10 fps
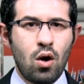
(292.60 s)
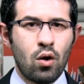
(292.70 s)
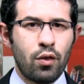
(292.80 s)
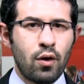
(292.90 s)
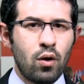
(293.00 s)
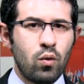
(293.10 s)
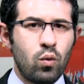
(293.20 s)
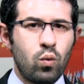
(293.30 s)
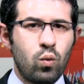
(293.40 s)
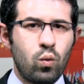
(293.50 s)

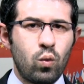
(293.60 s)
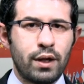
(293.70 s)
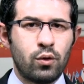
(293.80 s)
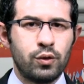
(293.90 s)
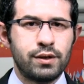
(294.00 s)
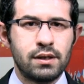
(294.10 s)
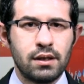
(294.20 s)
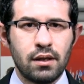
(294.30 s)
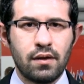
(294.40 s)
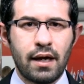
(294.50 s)
Although we could
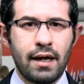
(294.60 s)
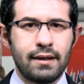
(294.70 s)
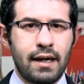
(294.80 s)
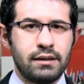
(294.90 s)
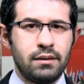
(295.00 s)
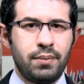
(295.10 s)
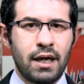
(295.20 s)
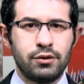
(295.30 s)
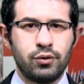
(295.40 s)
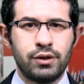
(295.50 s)
see the headline
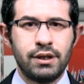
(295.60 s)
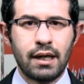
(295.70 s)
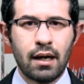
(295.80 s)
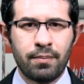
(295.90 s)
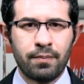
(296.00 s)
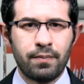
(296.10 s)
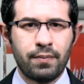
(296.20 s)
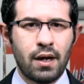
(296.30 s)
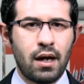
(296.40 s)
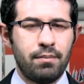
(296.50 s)
CPI to tick up
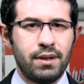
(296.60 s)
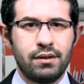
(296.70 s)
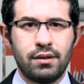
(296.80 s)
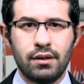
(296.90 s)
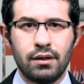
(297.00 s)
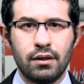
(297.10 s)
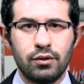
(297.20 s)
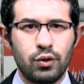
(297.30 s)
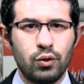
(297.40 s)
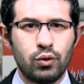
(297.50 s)
a bit
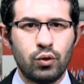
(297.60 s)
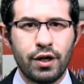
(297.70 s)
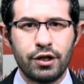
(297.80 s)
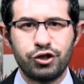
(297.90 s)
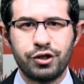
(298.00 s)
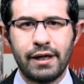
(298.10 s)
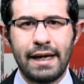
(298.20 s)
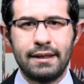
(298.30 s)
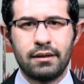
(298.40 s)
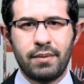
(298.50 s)
due to
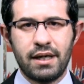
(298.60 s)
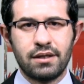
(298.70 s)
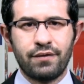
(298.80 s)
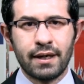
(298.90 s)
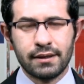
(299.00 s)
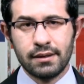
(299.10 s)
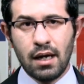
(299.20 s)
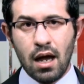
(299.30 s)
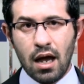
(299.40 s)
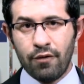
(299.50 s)
energy-related base effects,
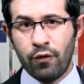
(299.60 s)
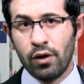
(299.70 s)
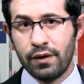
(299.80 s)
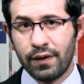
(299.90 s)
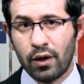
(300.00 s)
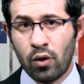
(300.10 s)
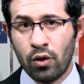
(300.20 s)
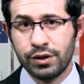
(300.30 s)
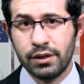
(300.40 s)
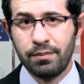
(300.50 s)
a fall in the
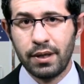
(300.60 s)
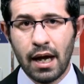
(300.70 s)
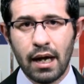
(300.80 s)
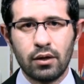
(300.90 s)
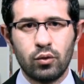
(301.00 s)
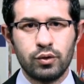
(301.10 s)
core CPI